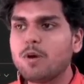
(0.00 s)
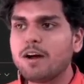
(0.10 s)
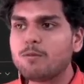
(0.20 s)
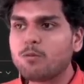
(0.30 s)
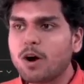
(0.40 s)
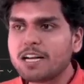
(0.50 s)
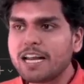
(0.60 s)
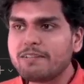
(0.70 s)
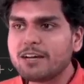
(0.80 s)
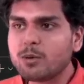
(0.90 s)
what
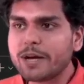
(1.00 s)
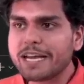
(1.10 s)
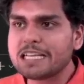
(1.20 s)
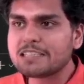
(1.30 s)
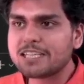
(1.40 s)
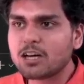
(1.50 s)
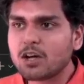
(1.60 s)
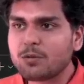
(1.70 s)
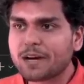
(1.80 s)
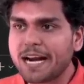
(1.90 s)
I will do, instead
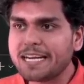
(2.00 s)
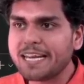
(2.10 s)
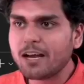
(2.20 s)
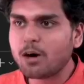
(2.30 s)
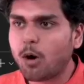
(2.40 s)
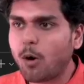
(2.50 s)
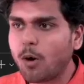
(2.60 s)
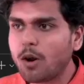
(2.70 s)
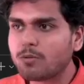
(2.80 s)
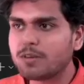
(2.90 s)
of writing
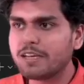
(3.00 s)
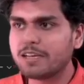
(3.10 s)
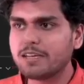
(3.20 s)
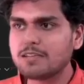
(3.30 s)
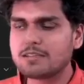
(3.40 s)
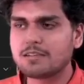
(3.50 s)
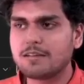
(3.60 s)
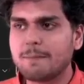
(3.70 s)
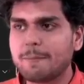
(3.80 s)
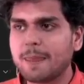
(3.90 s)
all of this,
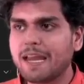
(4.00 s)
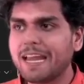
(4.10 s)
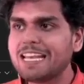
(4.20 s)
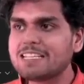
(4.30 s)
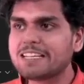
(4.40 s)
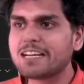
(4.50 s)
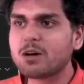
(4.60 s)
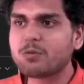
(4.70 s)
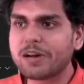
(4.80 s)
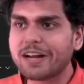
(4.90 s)
instead of